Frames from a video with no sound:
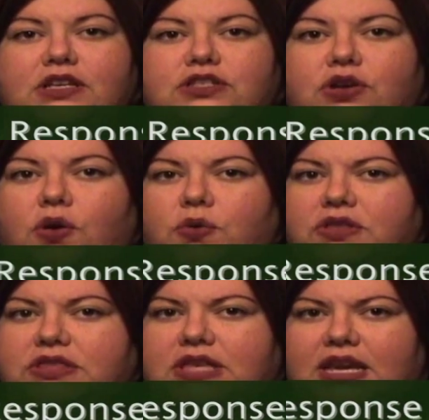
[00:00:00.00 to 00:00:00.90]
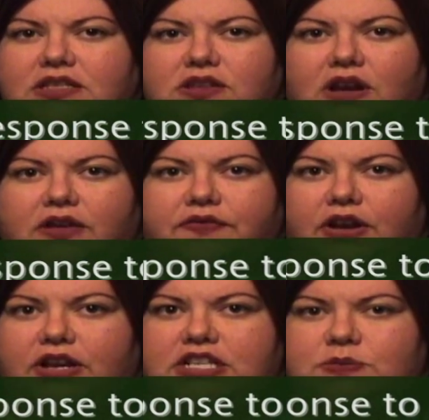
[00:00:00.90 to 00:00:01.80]
So these are
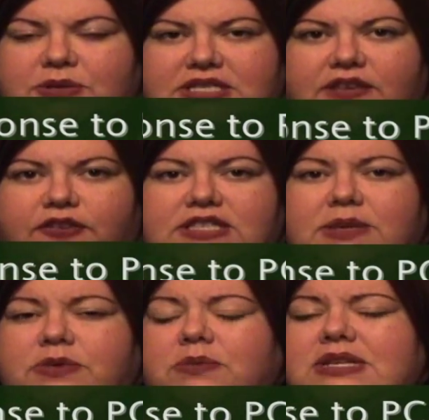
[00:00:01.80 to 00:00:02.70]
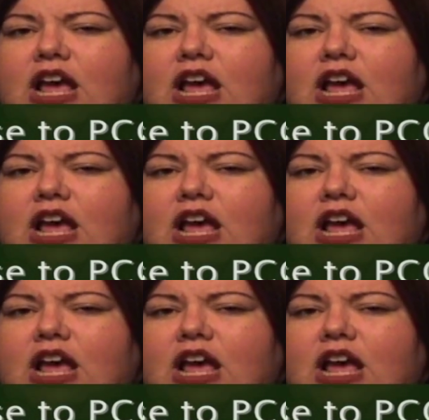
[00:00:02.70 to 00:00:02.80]
very specific symptoms.